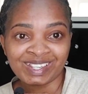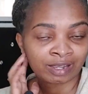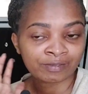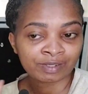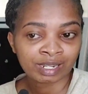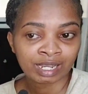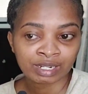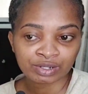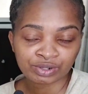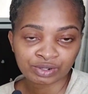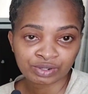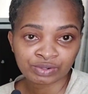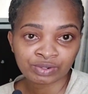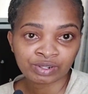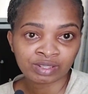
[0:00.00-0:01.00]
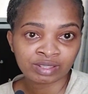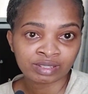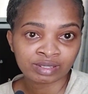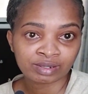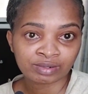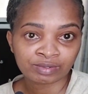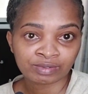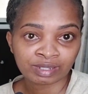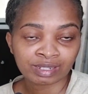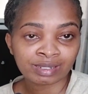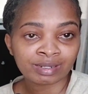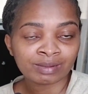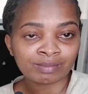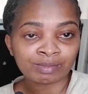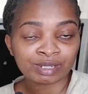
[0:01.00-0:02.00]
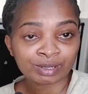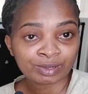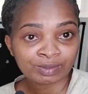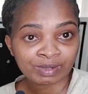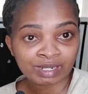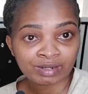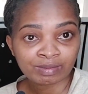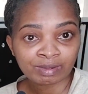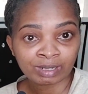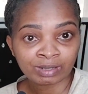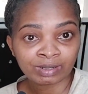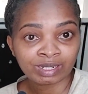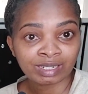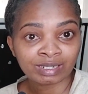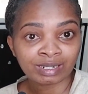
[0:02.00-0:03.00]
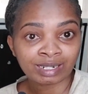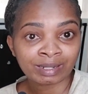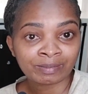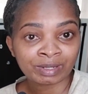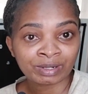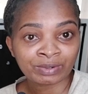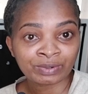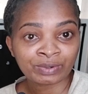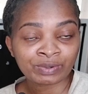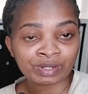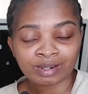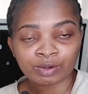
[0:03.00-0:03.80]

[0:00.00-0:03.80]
After I show you all this duvet, please comment below and let me know